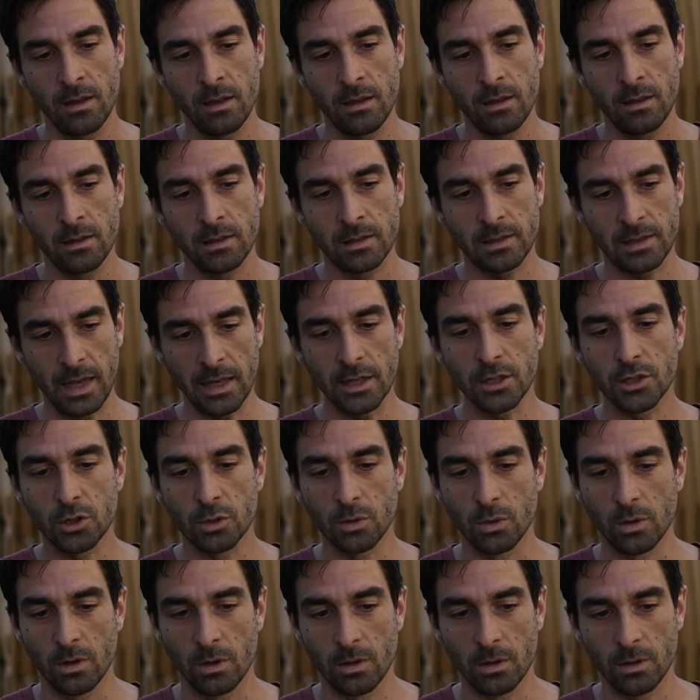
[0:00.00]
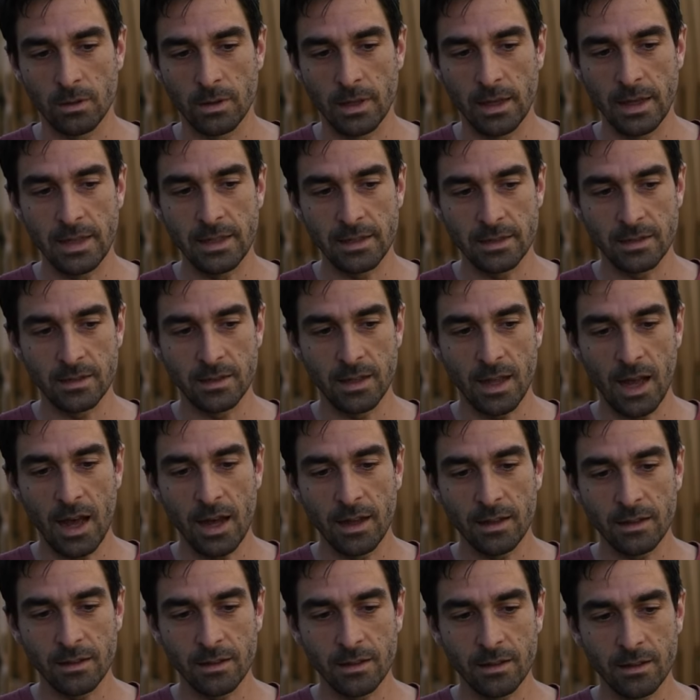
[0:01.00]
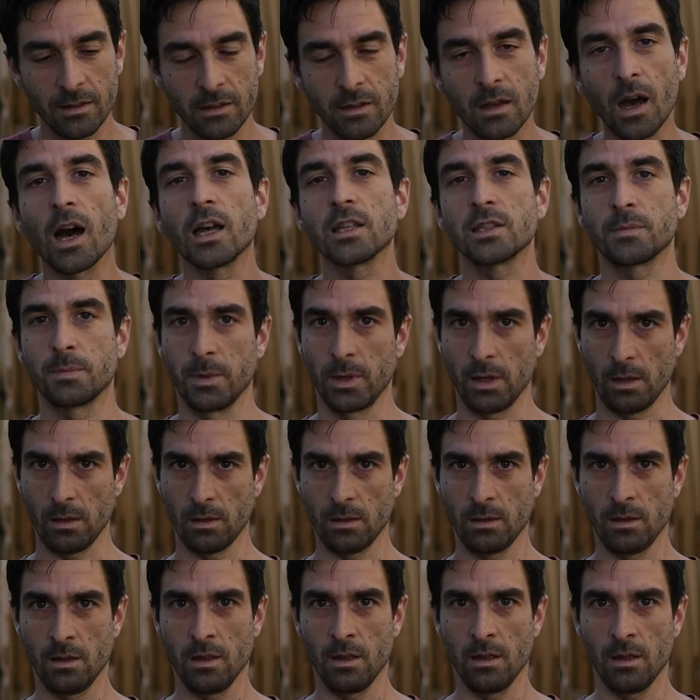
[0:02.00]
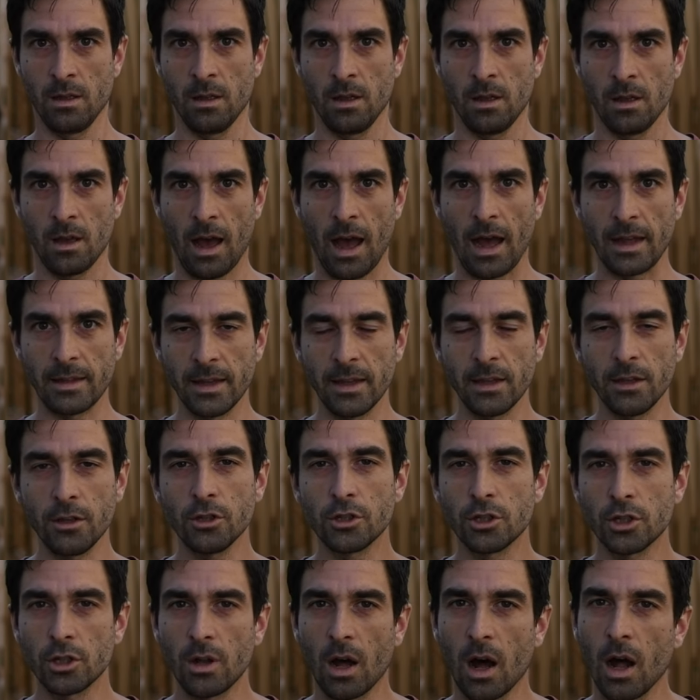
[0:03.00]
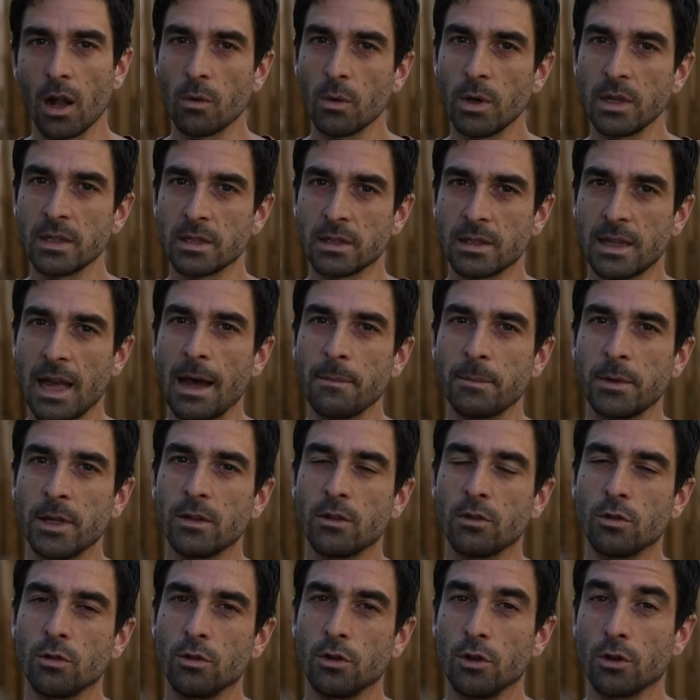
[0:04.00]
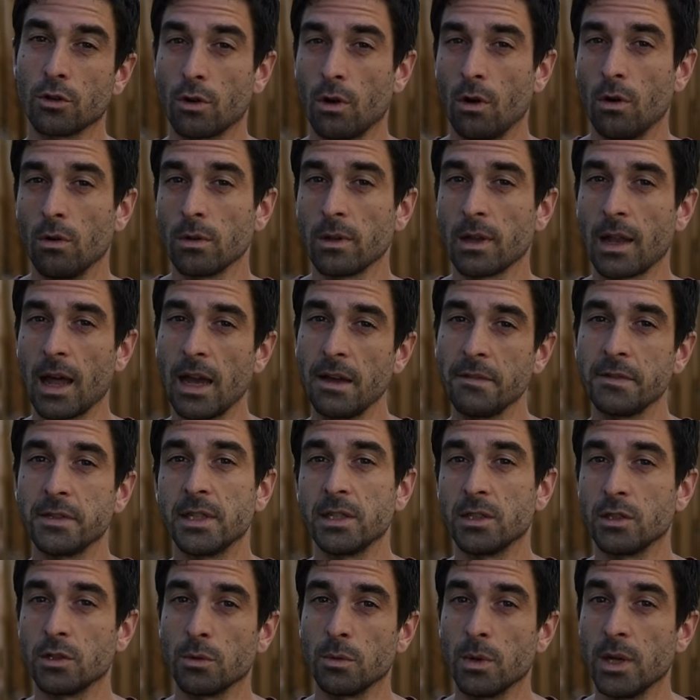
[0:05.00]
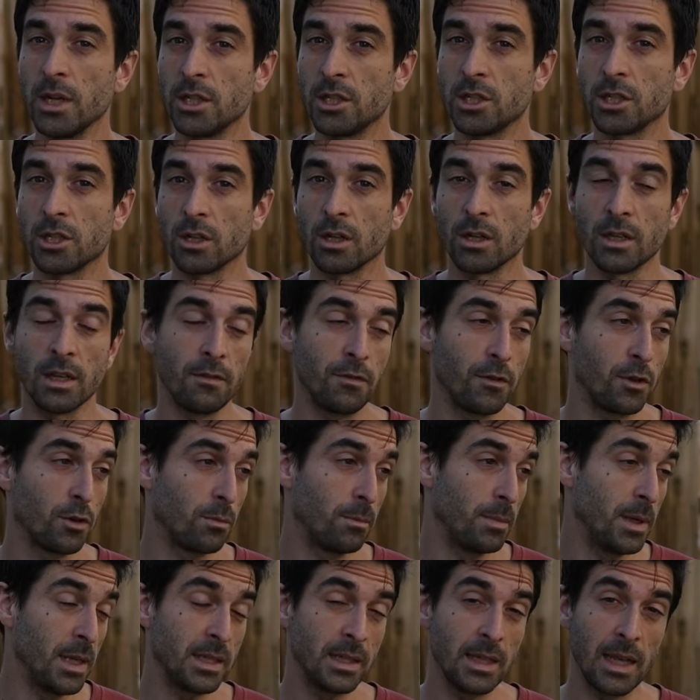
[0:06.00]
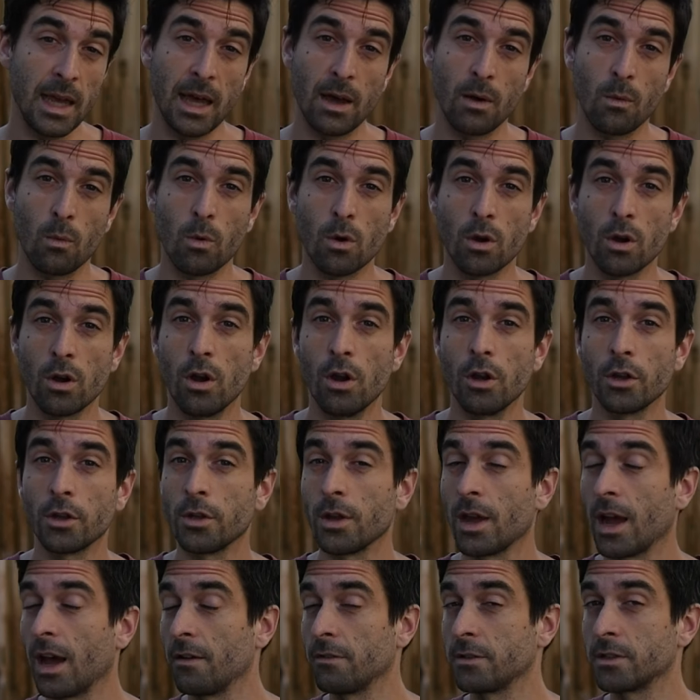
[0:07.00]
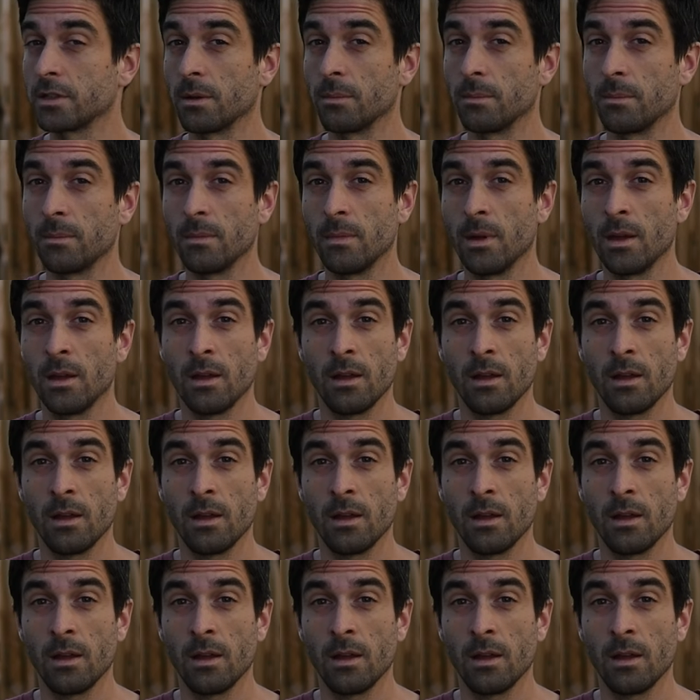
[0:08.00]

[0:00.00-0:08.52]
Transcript: schedule is not gospel. I think you should always adapt it to your own life situation. If you're busy at work, you have some